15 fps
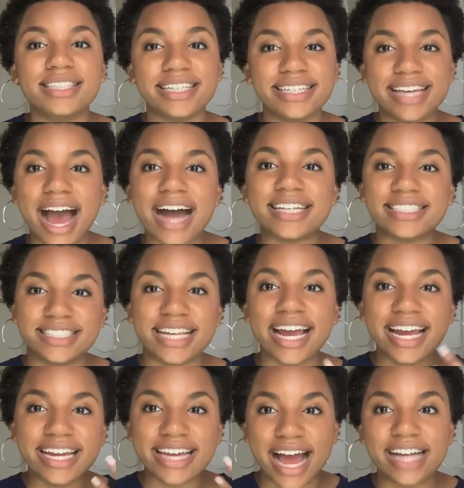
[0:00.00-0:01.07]
yeah,
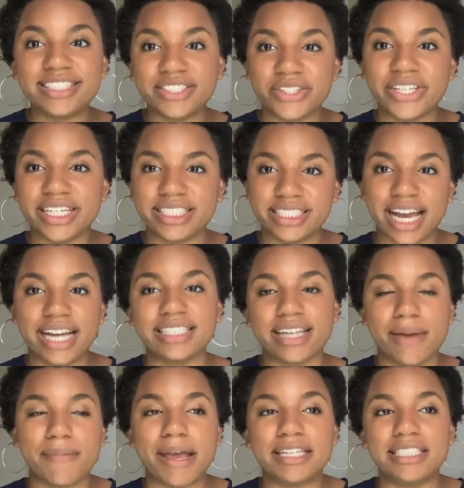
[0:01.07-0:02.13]
saying yes to these things,
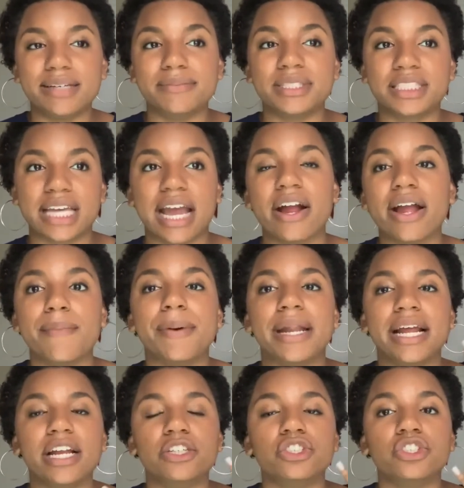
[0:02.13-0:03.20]
it may seem scary, but
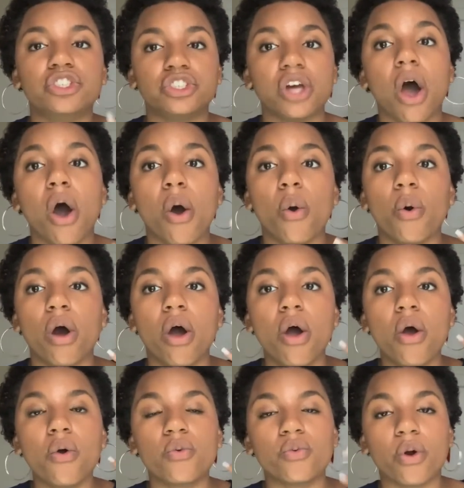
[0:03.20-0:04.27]
it is so
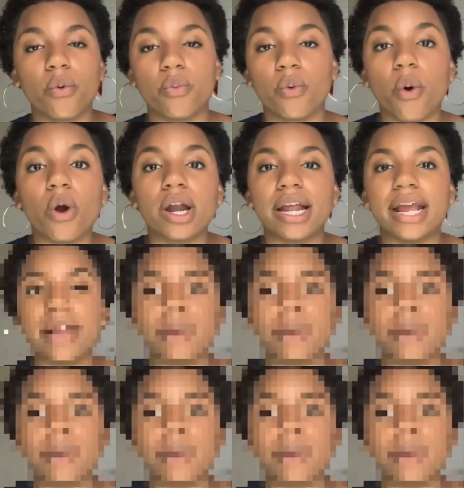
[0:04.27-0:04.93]
rewarding